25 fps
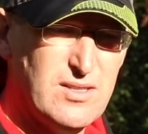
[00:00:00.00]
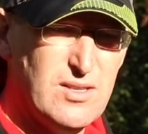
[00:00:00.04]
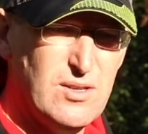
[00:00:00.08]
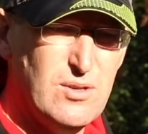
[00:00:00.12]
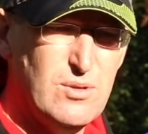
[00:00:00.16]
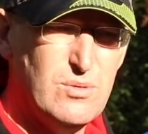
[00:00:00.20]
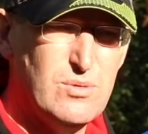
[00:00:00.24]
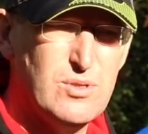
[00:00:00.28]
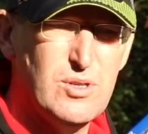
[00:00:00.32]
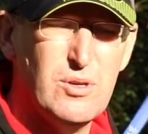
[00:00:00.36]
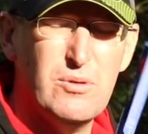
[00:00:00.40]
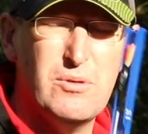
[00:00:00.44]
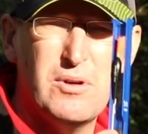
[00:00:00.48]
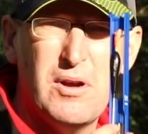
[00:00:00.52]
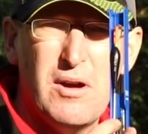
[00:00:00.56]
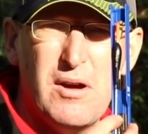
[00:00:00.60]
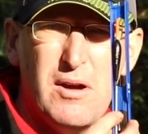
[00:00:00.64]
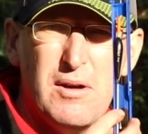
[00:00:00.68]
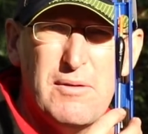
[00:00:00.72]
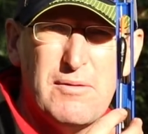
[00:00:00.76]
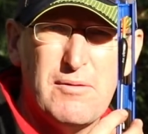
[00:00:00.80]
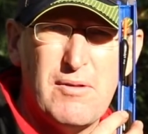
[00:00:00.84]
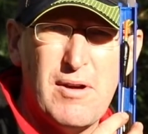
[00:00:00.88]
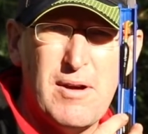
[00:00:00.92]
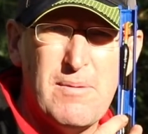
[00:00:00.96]

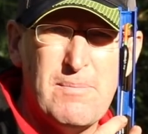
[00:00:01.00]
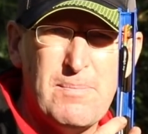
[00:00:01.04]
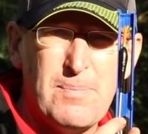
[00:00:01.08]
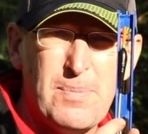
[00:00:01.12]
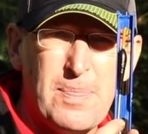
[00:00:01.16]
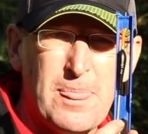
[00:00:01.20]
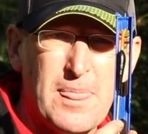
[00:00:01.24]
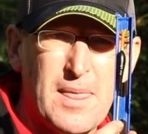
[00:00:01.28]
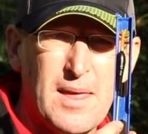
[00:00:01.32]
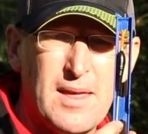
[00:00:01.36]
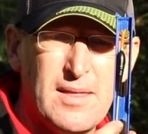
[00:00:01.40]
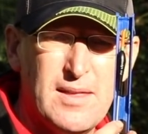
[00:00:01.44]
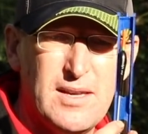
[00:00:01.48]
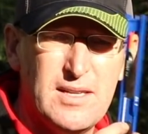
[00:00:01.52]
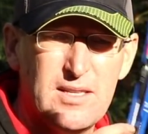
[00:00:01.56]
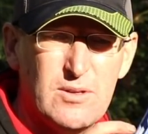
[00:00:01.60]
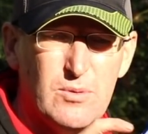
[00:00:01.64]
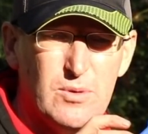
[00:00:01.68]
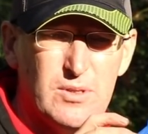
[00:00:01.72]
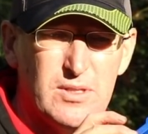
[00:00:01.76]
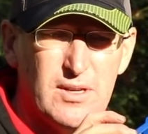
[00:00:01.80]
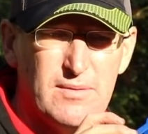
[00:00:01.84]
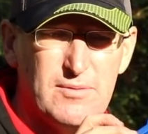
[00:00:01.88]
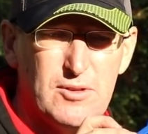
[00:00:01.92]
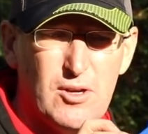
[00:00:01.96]
2.5 gram? These are
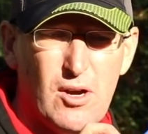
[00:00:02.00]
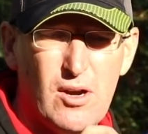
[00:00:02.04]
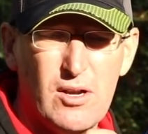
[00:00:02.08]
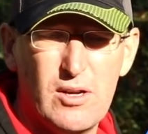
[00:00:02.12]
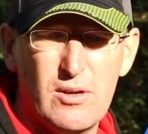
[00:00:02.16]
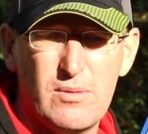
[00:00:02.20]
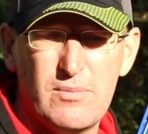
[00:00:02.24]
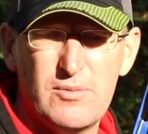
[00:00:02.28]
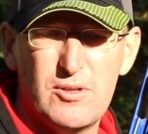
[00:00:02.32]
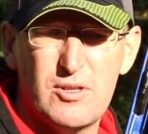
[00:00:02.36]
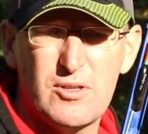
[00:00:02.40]
ones I've tied up.